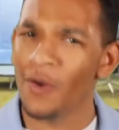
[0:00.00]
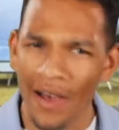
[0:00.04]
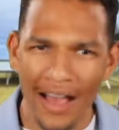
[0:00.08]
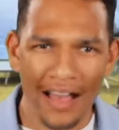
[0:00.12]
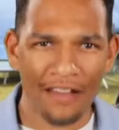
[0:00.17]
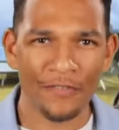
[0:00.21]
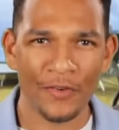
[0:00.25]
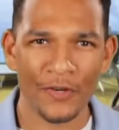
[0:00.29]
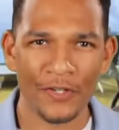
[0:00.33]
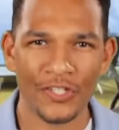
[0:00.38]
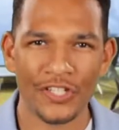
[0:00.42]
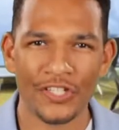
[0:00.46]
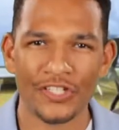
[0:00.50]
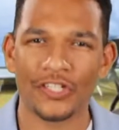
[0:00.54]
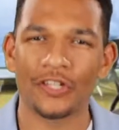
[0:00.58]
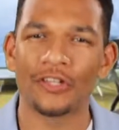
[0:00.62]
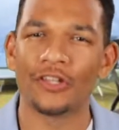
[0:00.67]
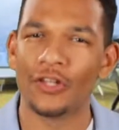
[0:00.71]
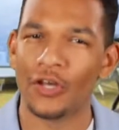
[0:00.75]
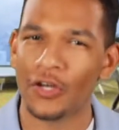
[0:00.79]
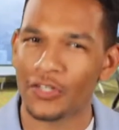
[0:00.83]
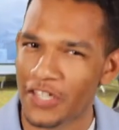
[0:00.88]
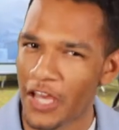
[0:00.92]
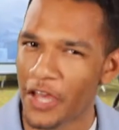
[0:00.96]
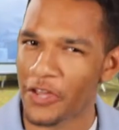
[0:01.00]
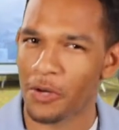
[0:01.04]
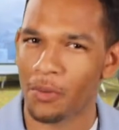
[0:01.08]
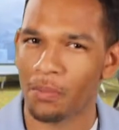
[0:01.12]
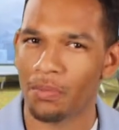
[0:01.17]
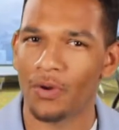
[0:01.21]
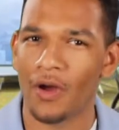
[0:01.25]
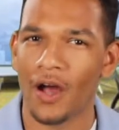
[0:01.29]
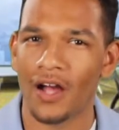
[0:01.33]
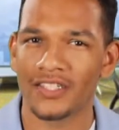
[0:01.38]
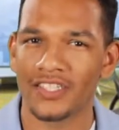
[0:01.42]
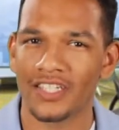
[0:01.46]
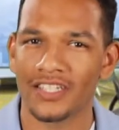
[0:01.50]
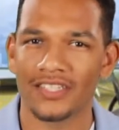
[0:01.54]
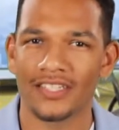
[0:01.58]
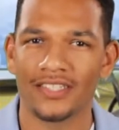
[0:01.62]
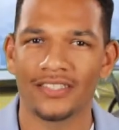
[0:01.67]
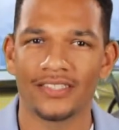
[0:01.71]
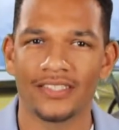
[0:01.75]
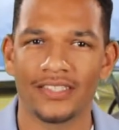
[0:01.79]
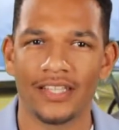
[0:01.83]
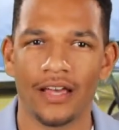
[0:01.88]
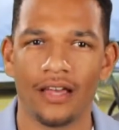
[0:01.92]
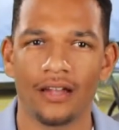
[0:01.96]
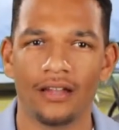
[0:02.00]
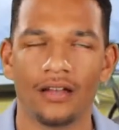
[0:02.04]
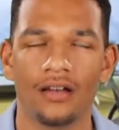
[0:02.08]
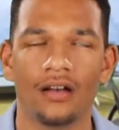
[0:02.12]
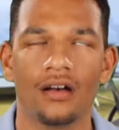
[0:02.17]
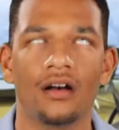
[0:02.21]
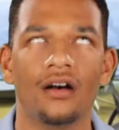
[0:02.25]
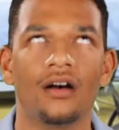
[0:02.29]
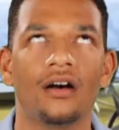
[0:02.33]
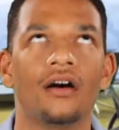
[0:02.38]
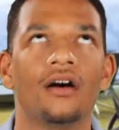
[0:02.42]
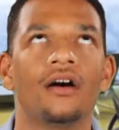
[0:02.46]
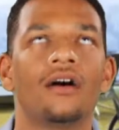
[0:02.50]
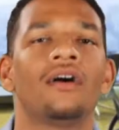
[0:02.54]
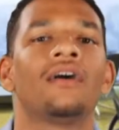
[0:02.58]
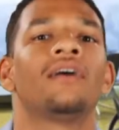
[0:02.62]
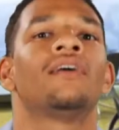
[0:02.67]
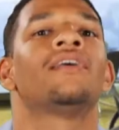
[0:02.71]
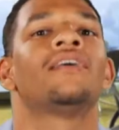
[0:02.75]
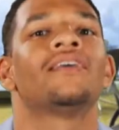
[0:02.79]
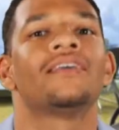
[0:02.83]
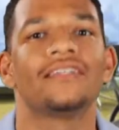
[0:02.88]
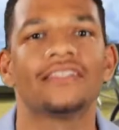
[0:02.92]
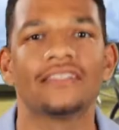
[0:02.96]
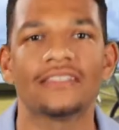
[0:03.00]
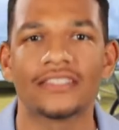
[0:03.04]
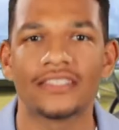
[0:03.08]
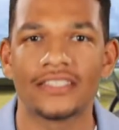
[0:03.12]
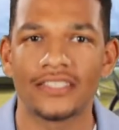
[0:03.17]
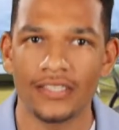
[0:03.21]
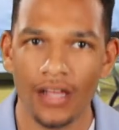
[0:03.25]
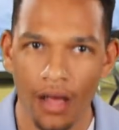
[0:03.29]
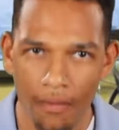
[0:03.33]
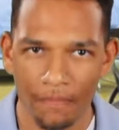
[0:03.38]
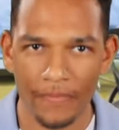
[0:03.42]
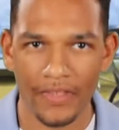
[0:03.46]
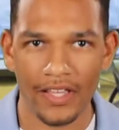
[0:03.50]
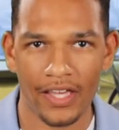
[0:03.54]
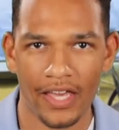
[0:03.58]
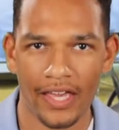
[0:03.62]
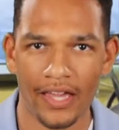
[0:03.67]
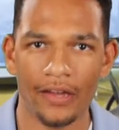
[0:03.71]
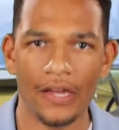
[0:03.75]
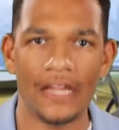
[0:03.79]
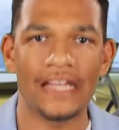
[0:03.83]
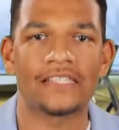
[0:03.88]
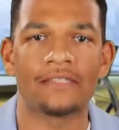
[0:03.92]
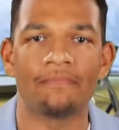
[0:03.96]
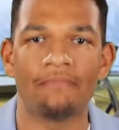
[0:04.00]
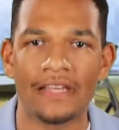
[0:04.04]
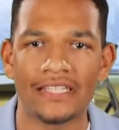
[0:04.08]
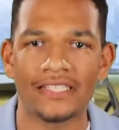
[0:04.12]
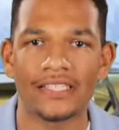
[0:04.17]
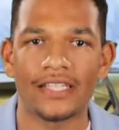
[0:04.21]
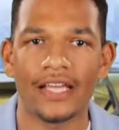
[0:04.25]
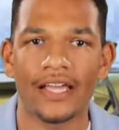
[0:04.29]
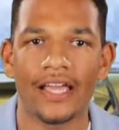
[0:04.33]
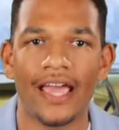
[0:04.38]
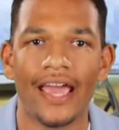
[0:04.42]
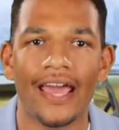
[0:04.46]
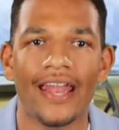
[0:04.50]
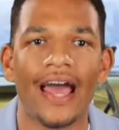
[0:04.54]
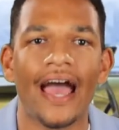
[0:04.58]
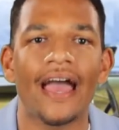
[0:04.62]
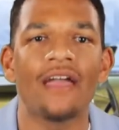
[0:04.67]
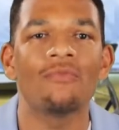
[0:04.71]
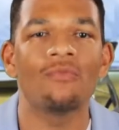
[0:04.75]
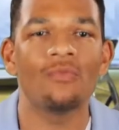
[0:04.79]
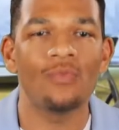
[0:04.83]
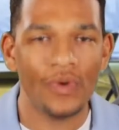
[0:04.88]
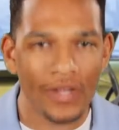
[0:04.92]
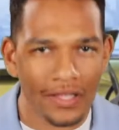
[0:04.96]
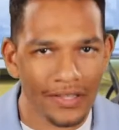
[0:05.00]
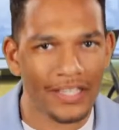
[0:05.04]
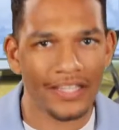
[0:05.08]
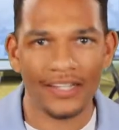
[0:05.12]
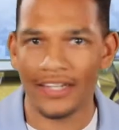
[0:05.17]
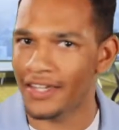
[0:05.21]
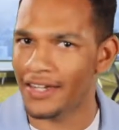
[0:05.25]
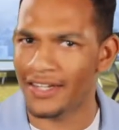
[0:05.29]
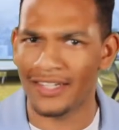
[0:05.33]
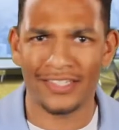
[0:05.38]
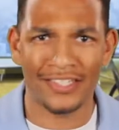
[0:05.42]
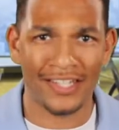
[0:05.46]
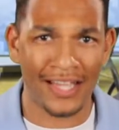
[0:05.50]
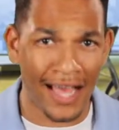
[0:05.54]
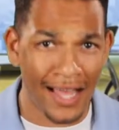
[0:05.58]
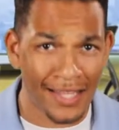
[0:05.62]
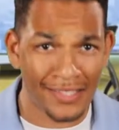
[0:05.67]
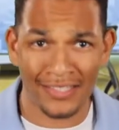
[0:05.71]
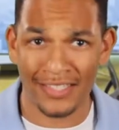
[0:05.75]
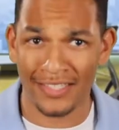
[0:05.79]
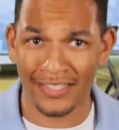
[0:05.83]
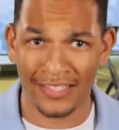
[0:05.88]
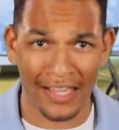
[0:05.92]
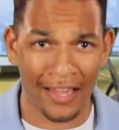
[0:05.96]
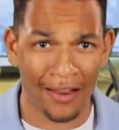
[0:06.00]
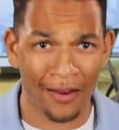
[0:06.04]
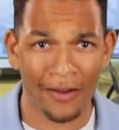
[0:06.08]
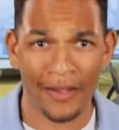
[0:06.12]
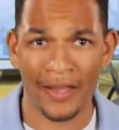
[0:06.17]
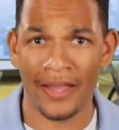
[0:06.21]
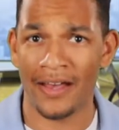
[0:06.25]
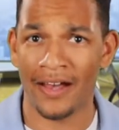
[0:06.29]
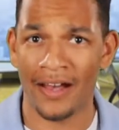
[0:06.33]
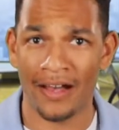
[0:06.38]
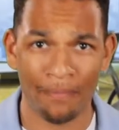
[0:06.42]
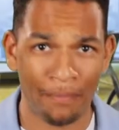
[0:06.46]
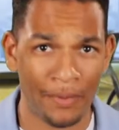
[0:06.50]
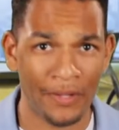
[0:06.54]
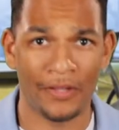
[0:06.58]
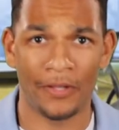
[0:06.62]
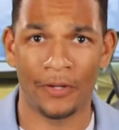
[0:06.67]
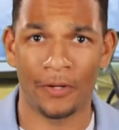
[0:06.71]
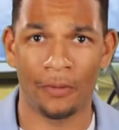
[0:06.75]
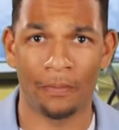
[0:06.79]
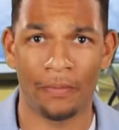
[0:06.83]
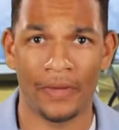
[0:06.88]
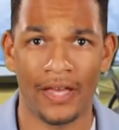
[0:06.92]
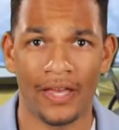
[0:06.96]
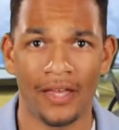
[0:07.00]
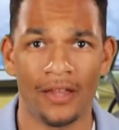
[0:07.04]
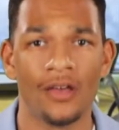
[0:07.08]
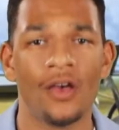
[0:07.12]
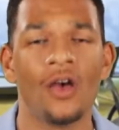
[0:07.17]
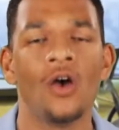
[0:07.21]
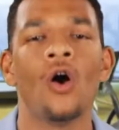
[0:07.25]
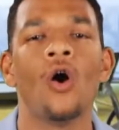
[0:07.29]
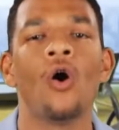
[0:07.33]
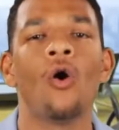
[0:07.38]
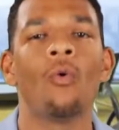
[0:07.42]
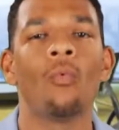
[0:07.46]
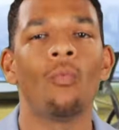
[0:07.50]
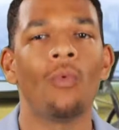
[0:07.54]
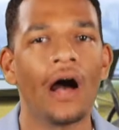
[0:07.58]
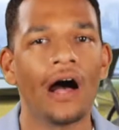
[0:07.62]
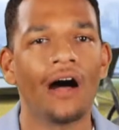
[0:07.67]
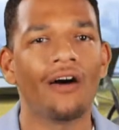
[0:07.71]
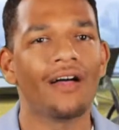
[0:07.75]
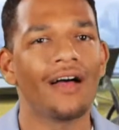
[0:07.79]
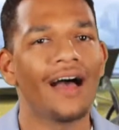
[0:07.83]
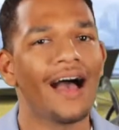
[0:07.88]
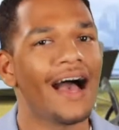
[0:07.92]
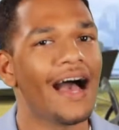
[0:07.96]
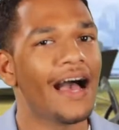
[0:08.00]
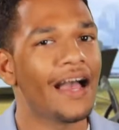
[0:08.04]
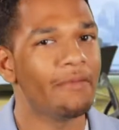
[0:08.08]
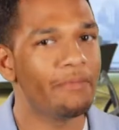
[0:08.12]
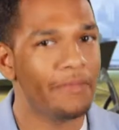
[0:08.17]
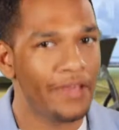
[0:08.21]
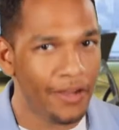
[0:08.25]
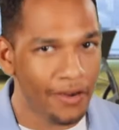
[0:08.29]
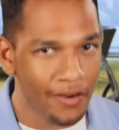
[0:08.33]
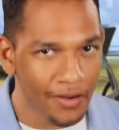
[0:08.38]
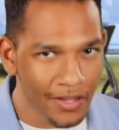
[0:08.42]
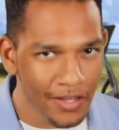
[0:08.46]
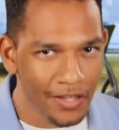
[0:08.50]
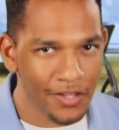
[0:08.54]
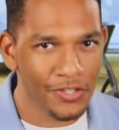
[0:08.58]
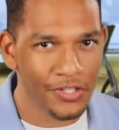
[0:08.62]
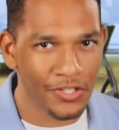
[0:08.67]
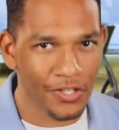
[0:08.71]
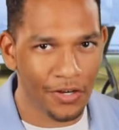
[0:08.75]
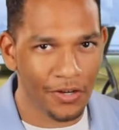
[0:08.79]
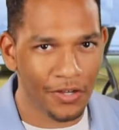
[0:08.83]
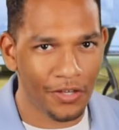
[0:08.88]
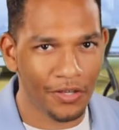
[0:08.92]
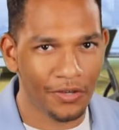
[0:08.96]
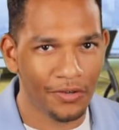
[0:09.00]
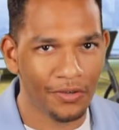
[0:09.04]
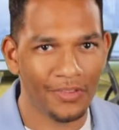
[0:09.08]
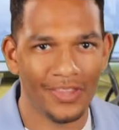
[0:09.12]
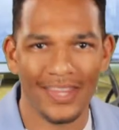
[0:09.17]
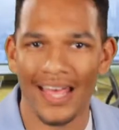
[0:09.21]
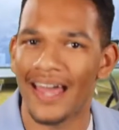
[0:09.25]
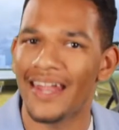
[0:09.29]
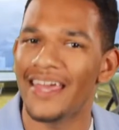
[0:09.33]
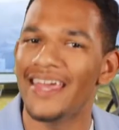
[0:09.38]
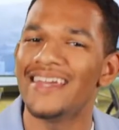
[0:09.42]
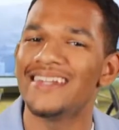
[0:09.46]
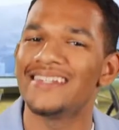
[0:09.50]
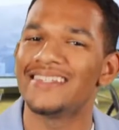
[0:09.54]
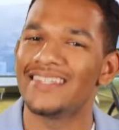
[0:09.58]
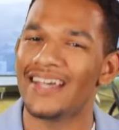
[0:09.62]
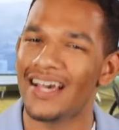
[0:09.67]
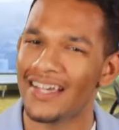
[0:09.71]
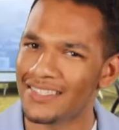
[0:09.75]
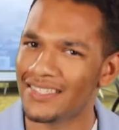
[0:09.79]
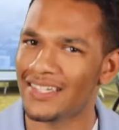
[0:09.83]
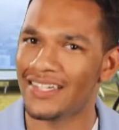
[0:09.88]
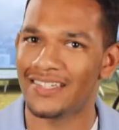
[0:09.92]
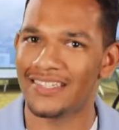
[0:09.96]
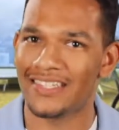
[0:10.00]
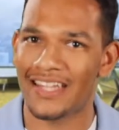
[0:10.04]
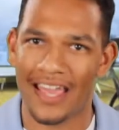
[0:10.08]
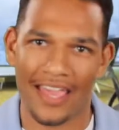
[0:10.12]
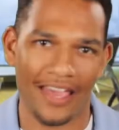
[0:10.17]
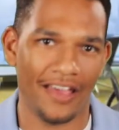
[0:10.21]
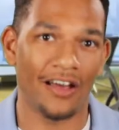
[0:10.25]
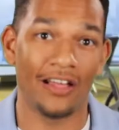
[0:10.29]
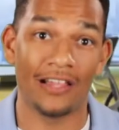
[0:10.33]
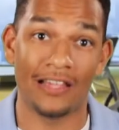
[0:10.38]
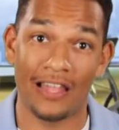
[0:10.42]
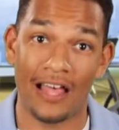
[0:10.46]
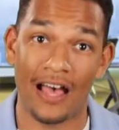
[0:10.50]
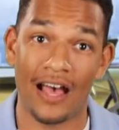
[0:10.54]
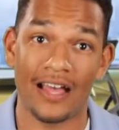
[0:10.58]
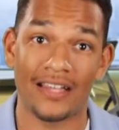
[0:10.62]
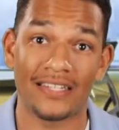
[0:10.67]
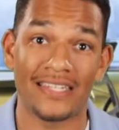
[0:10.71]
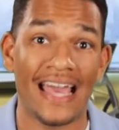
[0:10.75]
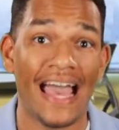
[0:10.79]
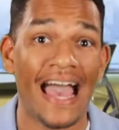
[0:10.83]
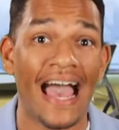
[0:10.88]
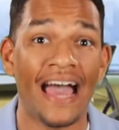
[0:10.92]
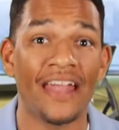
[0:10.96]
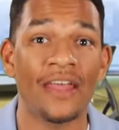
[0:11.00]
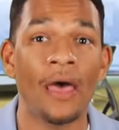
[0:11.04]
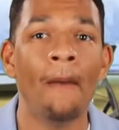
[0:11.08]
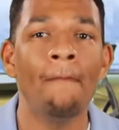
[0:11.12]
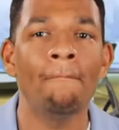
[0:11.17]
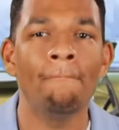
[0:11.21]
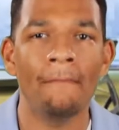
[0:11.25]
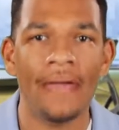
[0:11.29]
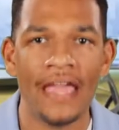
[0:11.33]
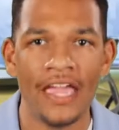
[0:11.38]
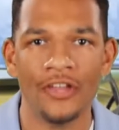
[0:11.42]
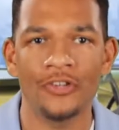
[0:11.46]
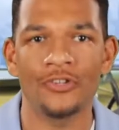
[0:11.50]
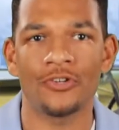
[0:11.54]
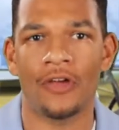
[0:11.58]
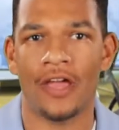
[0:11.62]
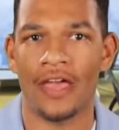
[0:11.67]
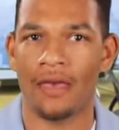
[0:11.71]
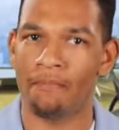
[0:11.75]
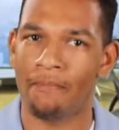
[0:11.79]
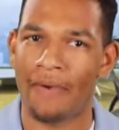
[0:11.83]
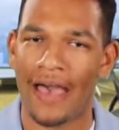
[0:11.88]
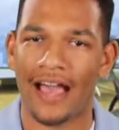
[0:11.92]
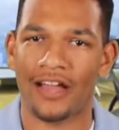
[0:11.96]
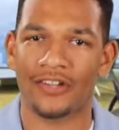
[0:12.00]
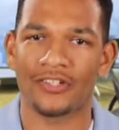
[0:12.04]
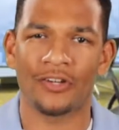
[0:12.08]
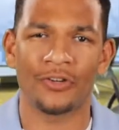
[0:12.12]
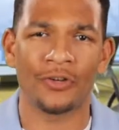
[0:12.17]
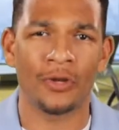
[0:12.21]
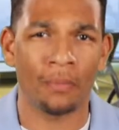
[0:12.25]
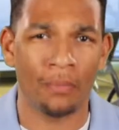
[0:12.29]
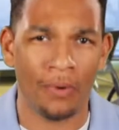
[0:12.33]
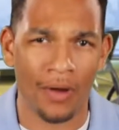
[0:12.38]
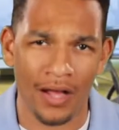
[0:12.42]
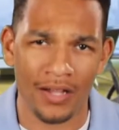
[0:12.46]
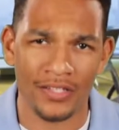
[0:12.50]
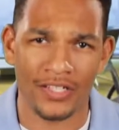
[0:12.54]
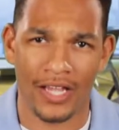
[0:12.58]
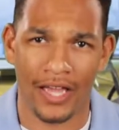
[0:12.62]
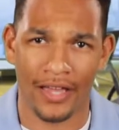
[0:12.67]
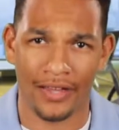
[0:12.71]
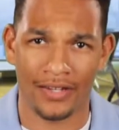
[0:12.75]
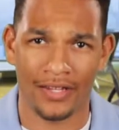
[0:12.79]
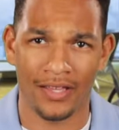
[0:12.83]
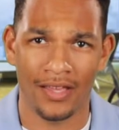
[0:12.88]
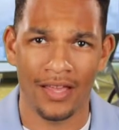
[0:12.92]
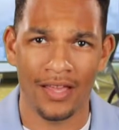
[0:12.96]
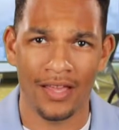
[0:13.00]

ever just looked at your project and said, ugh, something here is missing and I really need to jazz this area up a little bit? Well, I'm here to assure you that it doesn't take a lot to add a major impact on your project.